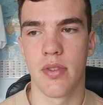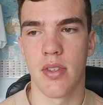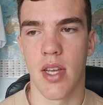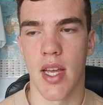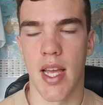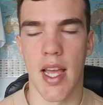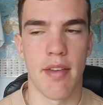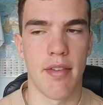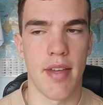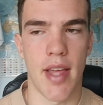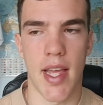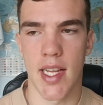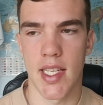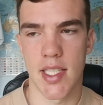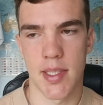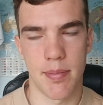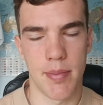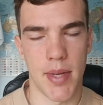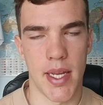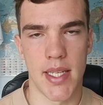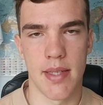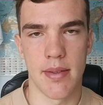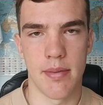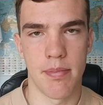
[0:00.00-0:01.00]
I have eggs
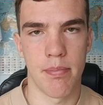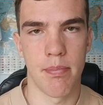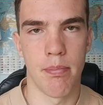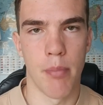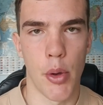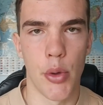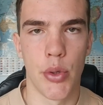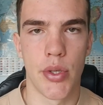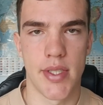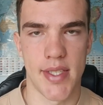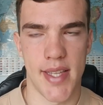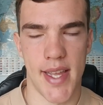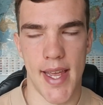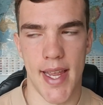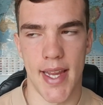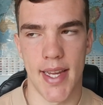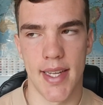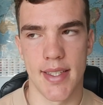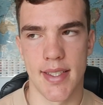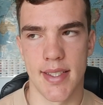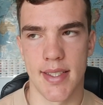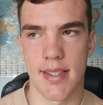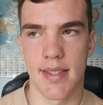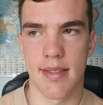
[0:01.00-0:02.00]
most
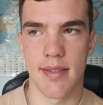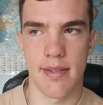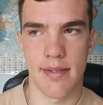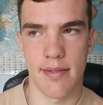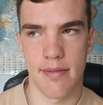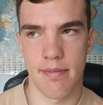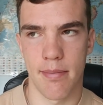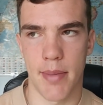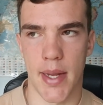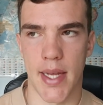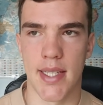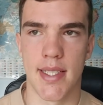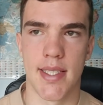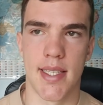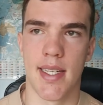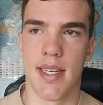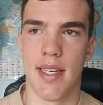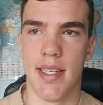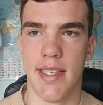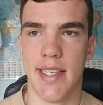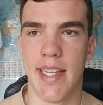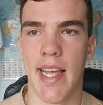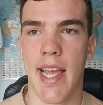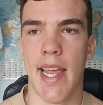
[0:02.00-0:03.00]
days,
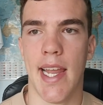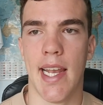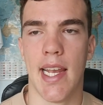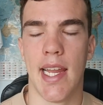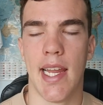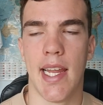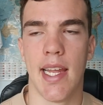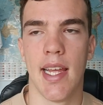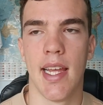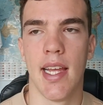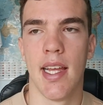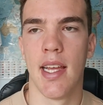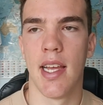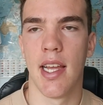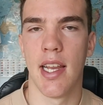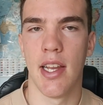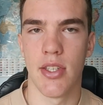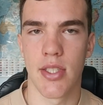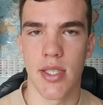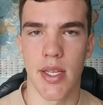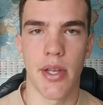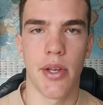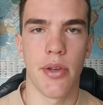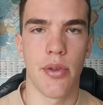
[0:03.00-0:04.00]
basically daily. And
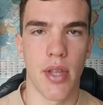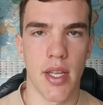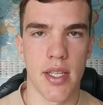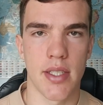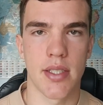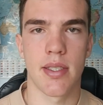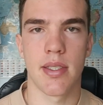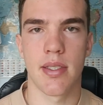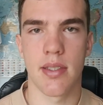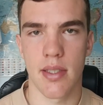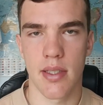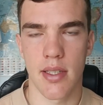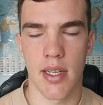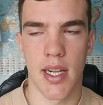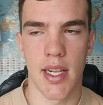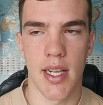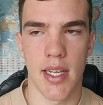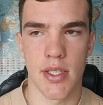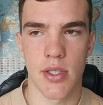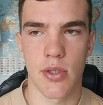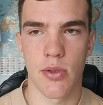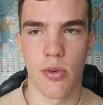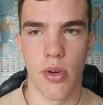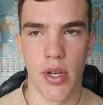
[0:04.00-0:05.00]
he's like, "Oh,
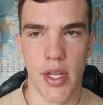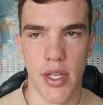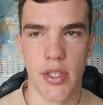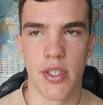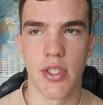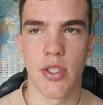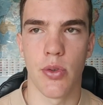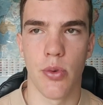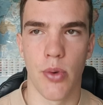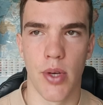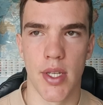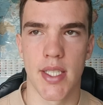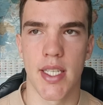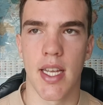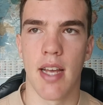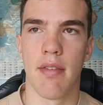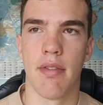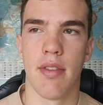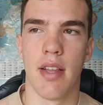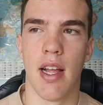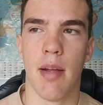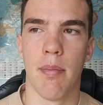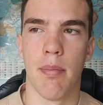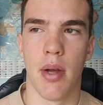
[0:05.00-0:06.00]
that's cool. I used to always
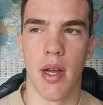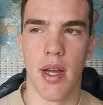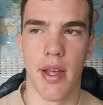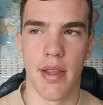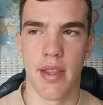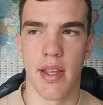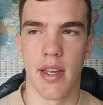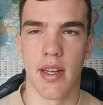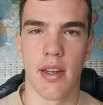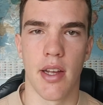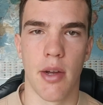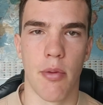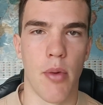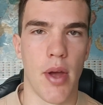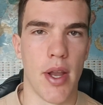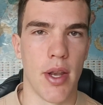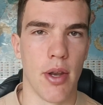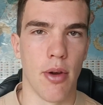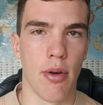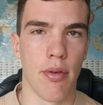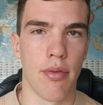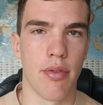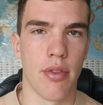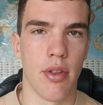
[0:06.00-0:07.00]
have that, but I think I
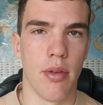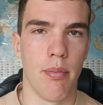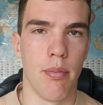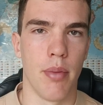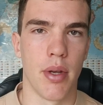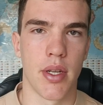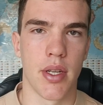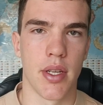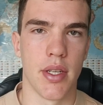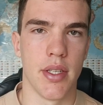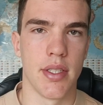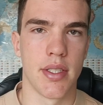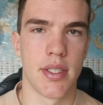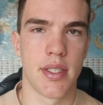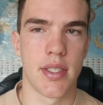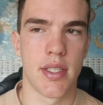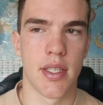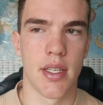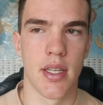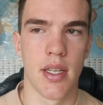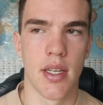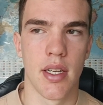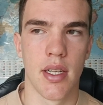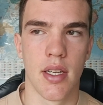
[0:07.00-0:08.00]
went off them
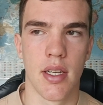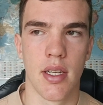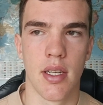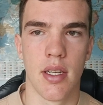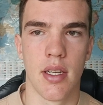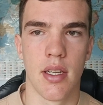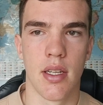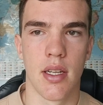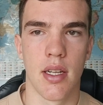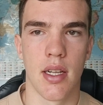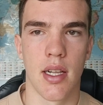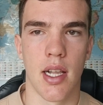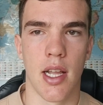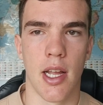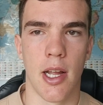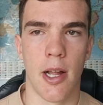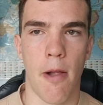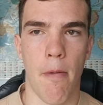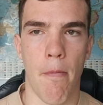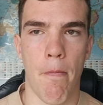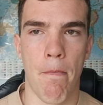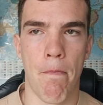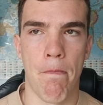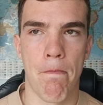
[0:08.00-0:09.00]
because
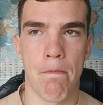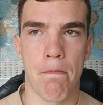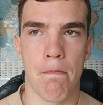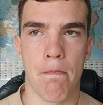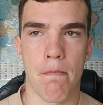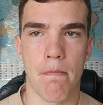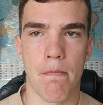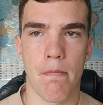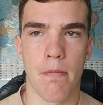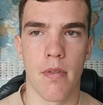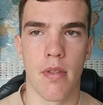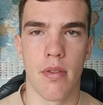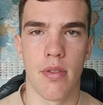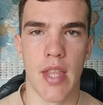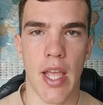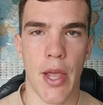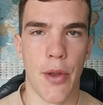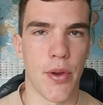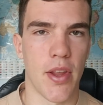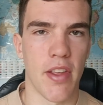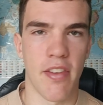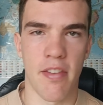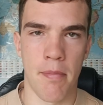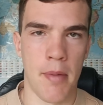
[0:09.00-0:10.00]

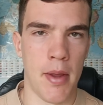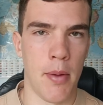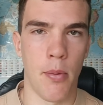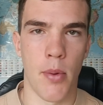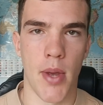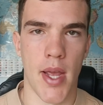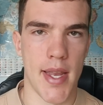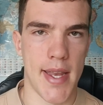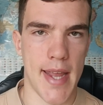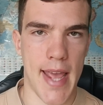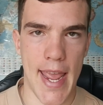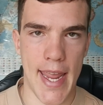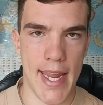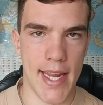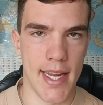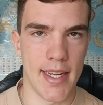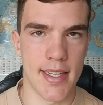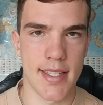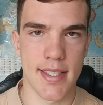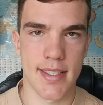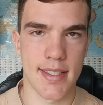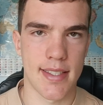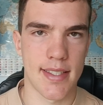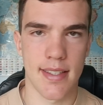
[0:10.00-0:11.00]
they were giving me weird
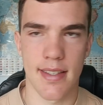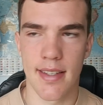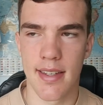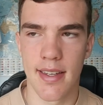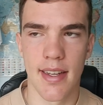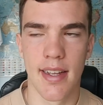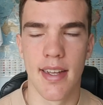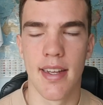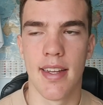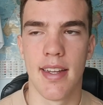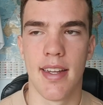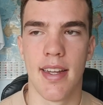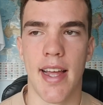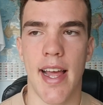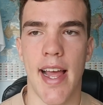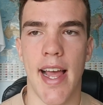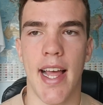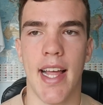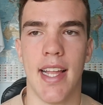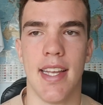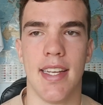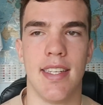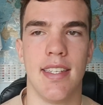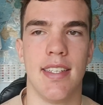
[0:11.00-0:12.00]
aches,
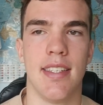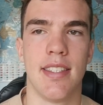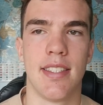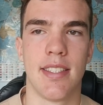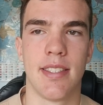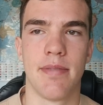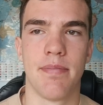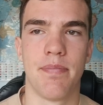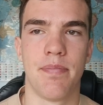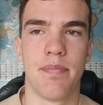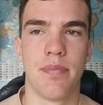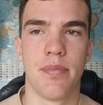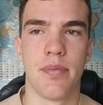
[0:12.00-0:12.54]
and